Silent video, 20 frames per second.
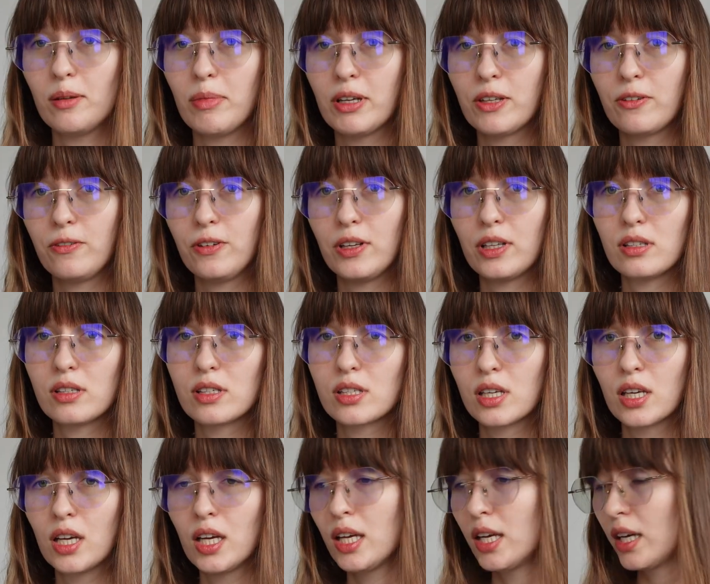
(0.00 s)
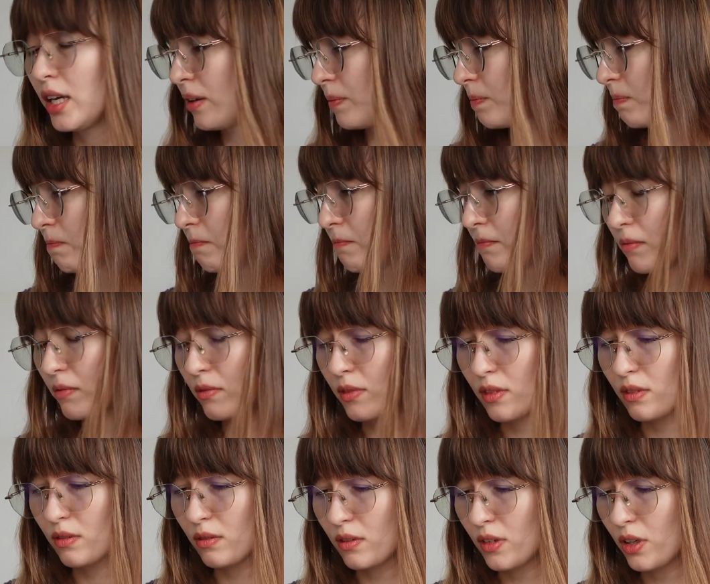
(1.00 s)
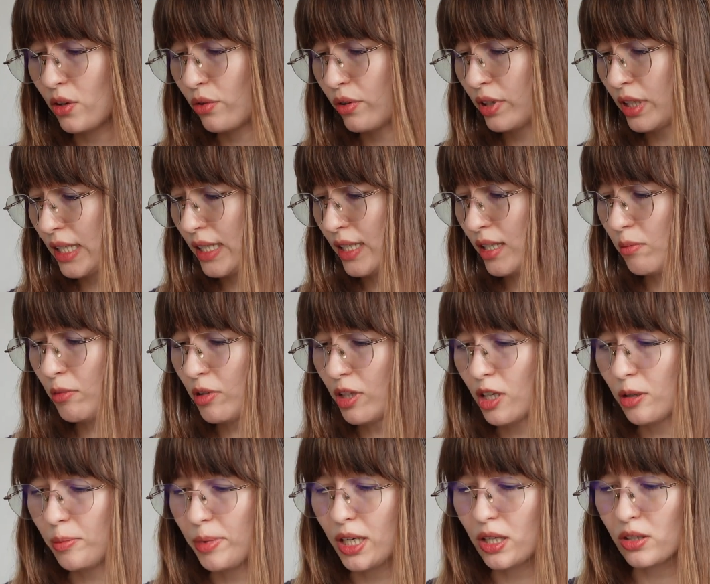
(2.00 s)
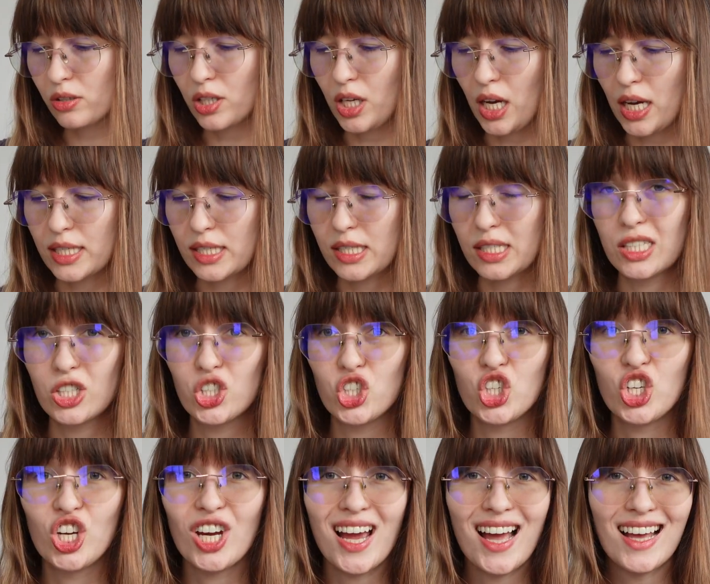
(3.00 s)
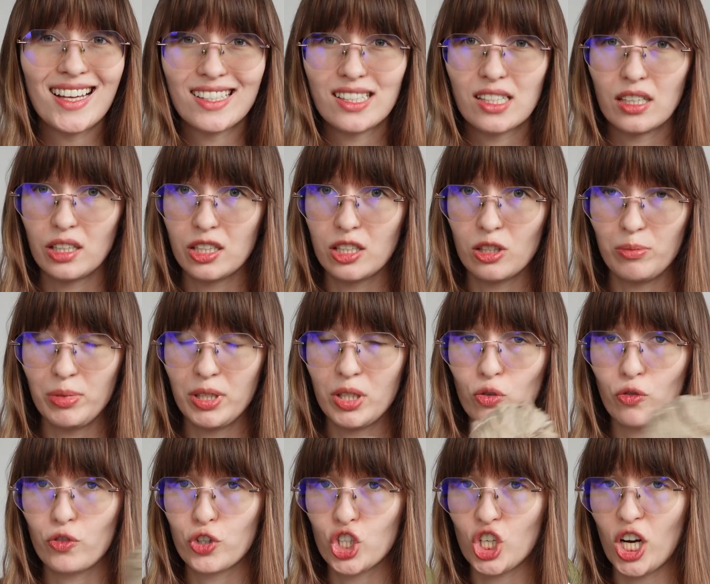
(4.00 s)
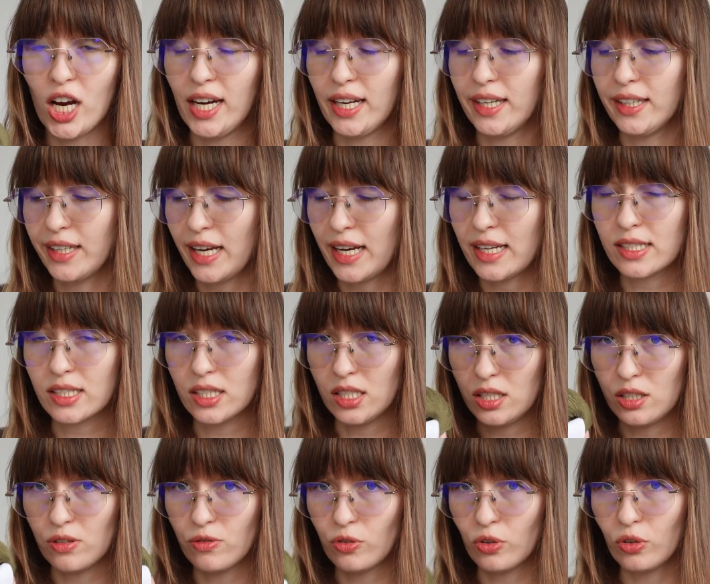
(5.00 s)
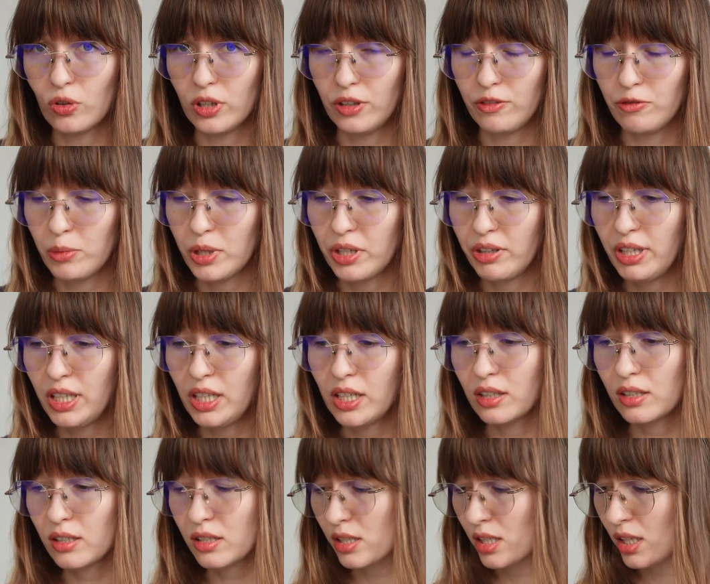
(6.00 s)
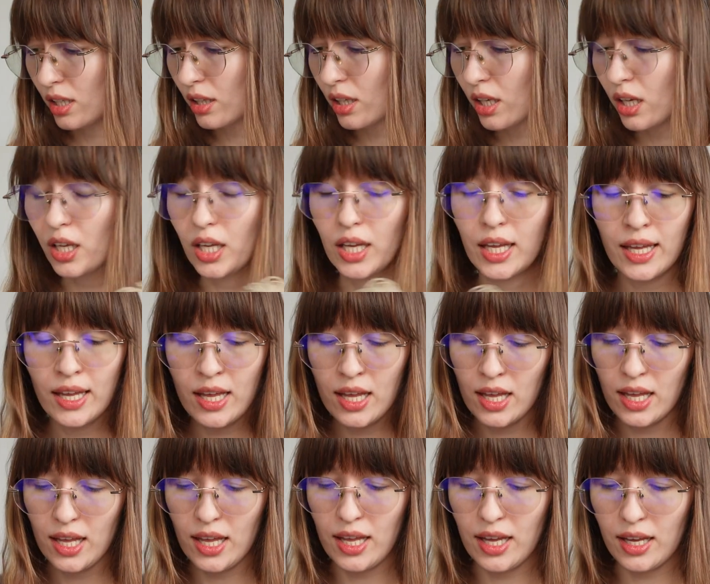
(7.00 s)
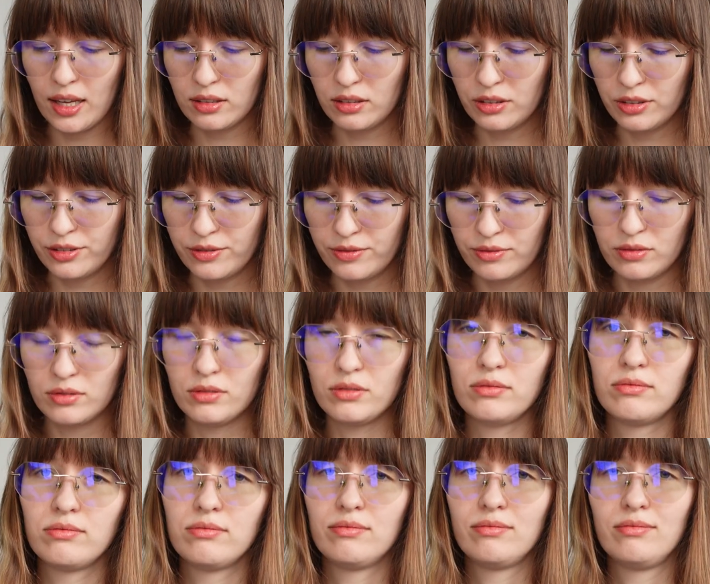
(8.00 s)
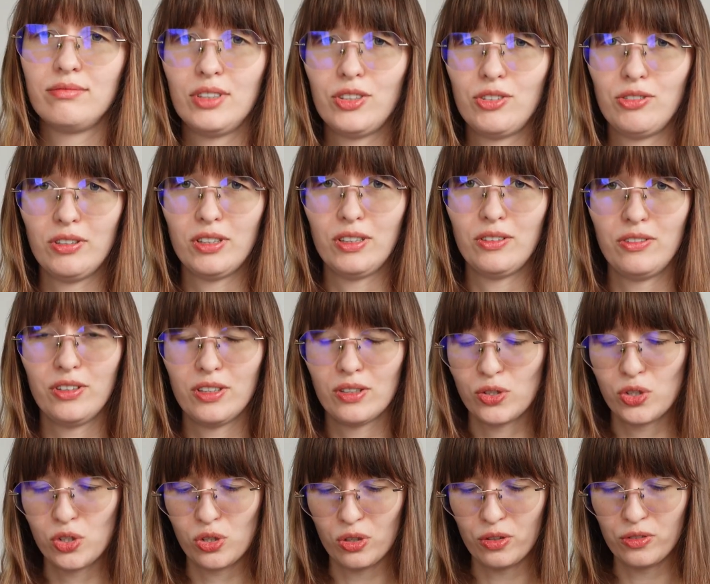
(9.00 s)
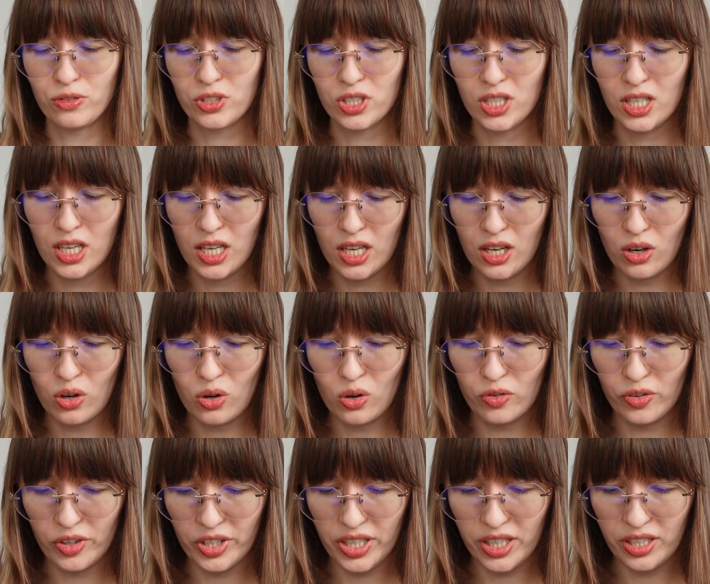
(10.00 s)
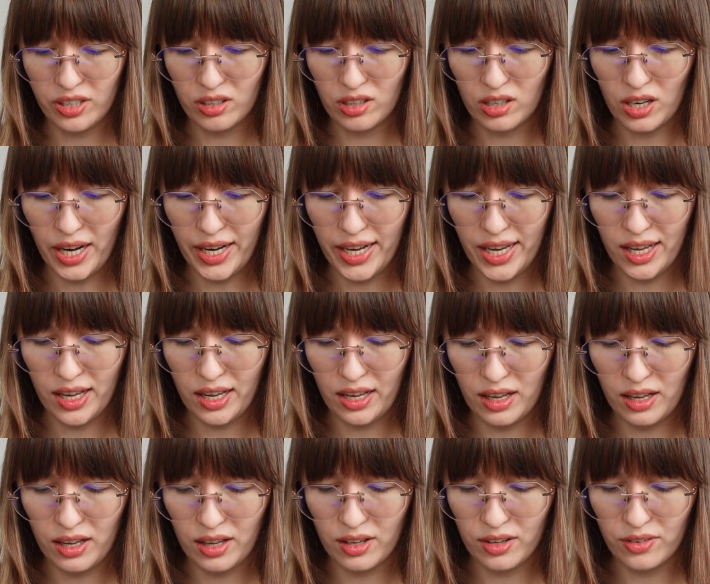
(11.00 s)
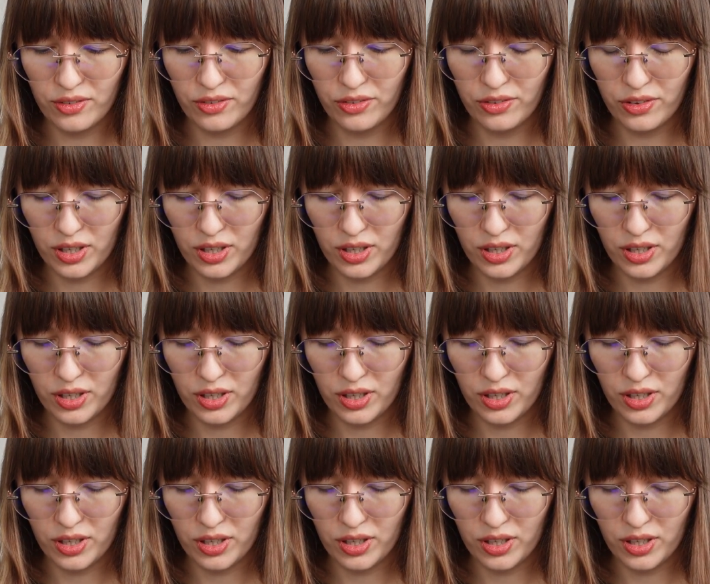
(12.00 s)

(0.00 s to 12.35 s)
but feels really similar because it has just a little bit of shine as knitting for olive silk, and it really feels soft. Over here I have